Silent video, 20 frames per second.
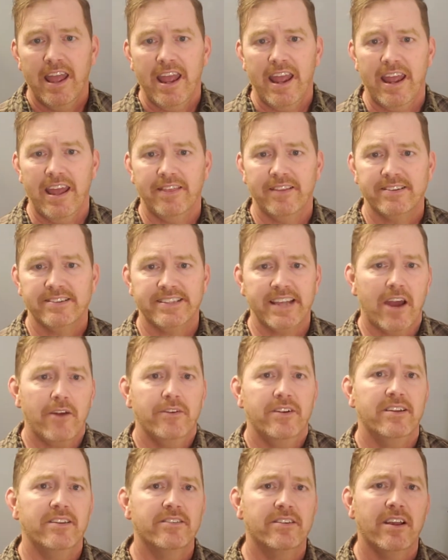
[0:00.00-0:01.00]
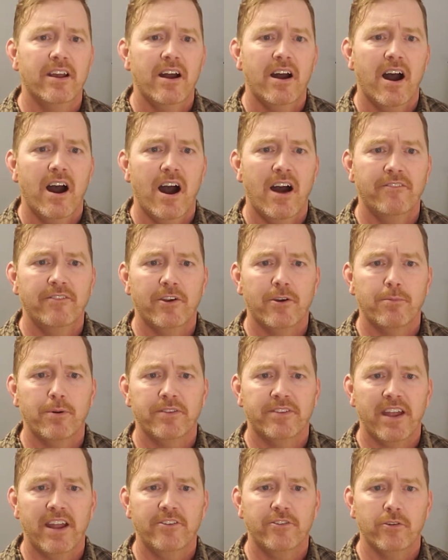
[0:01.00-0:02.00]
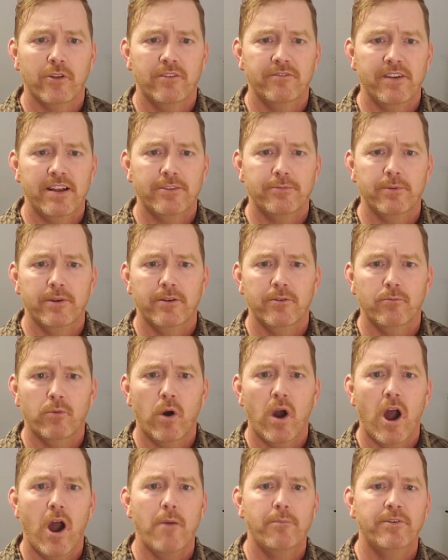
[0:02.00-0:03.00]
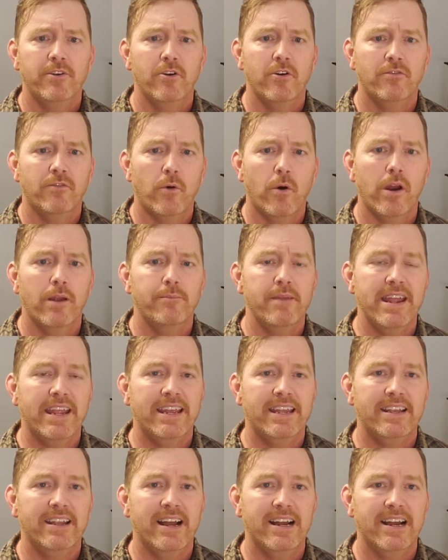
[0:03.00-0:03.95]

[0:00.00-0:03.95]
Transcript: and the soundness of your potential investment will help you avoid making